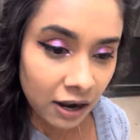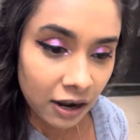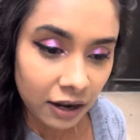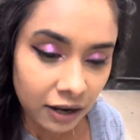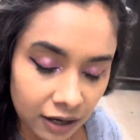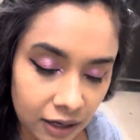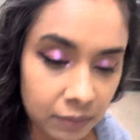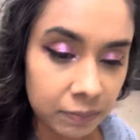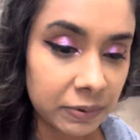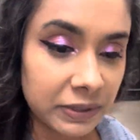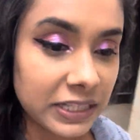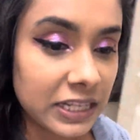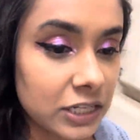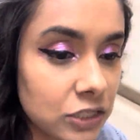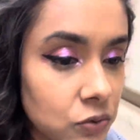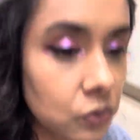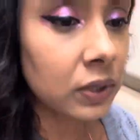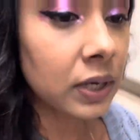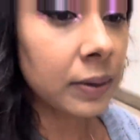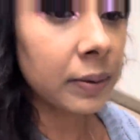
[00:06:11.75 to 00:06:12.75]
But this
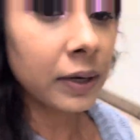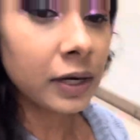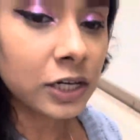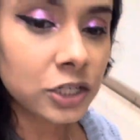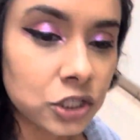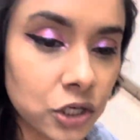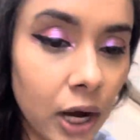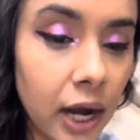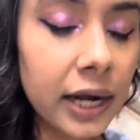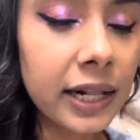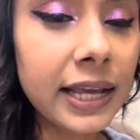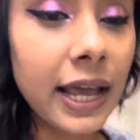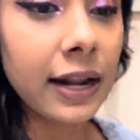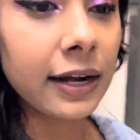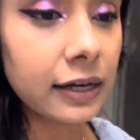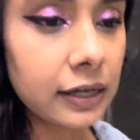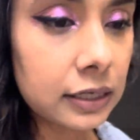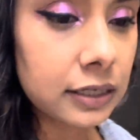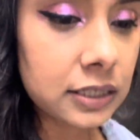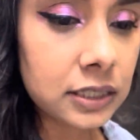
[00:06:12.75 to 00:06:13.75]
one I'm gonna try to get
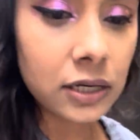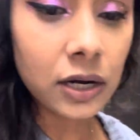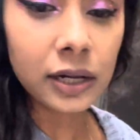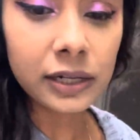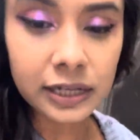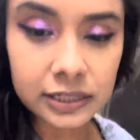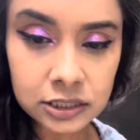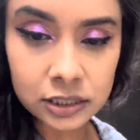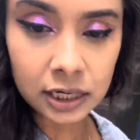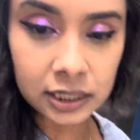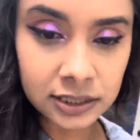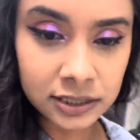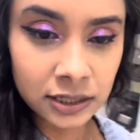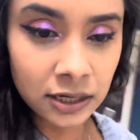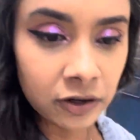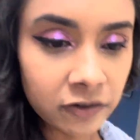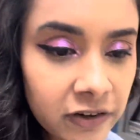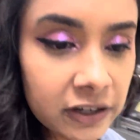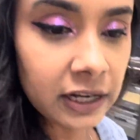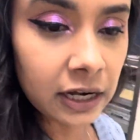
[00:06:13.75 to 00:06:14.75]
it, so I'll let you guys know
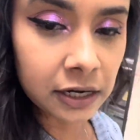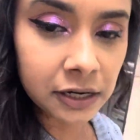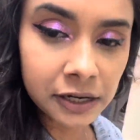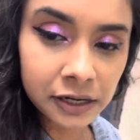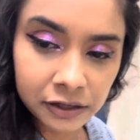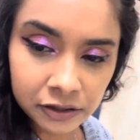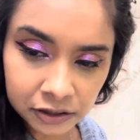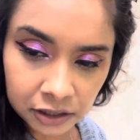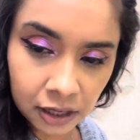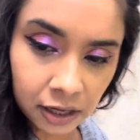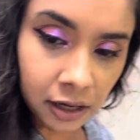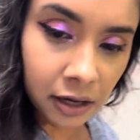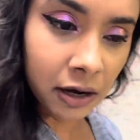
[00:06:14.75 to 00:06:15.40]
if I got it or not.